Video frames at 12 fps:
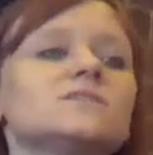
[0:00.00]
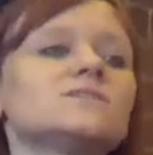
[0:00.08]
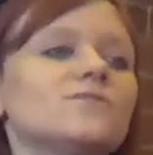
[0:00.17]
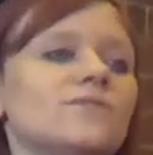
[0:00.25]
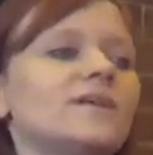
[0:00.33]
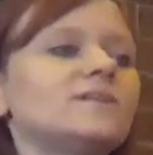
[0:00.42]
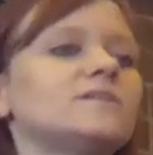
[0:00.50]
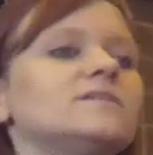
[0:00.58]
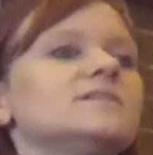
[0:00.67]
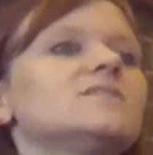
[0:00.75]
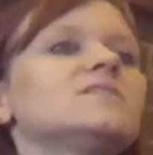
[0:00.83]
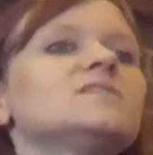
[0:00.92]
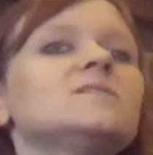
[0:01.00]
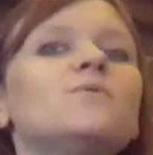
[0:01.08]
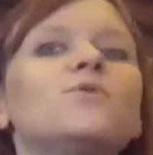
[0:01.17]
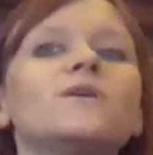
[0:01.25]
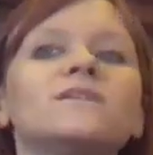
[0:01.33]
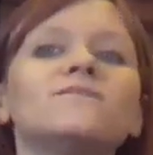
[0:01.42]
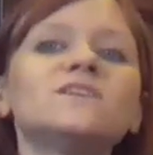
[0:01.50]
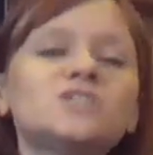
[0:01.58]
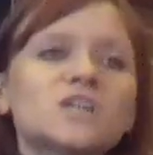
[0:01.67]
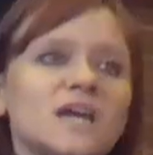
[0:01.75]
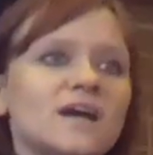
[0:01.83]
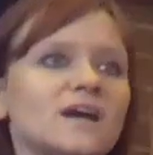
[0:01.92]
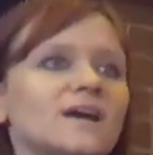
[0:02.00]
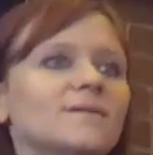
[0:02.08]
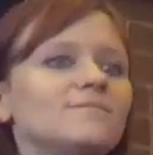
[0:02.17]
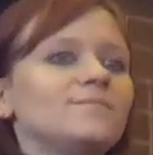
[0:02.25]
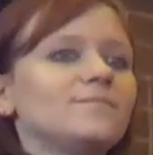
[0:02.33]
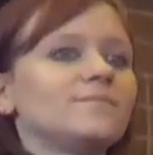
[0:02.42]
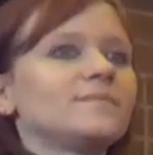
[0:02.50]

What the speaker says: Just surrender to the support of the chair.